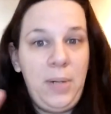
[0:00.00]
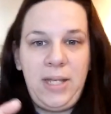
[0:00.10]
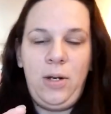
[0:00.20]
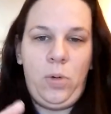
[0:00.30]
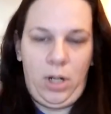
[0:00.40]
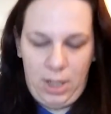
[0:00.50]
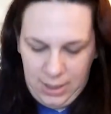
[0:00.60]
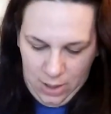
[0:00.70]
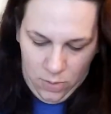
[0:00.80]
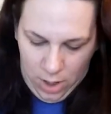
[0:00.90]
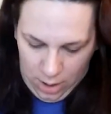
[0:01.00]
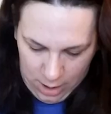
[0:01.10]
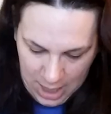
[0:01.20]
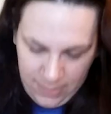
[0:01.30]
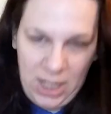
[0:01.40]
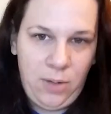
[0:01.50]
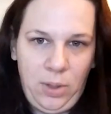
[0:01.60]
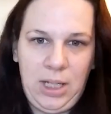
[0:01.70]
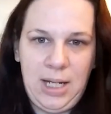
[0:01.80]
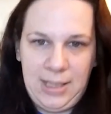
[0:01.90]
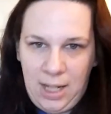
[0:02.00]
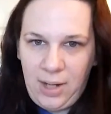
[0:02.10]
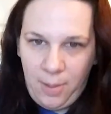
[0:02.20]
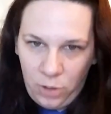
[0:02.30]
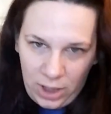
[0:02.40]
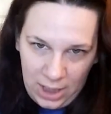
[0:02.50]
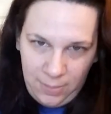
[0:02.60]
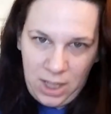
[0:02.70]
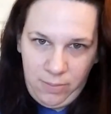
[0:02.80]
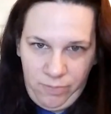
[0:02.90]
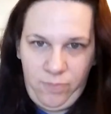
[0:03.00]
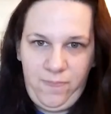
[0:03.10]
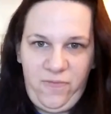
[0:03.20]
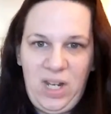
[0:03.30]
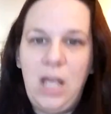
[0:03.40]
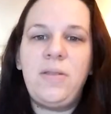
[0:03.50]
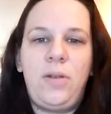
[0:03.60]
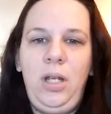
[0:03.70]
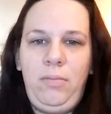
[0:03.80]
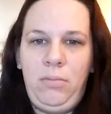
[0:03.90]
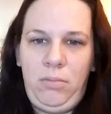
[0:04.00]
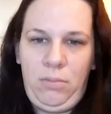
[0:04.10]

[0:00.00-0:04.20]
But it's going to work. It's going to work. I mean, it really does. Now that I'm looking in my video screen.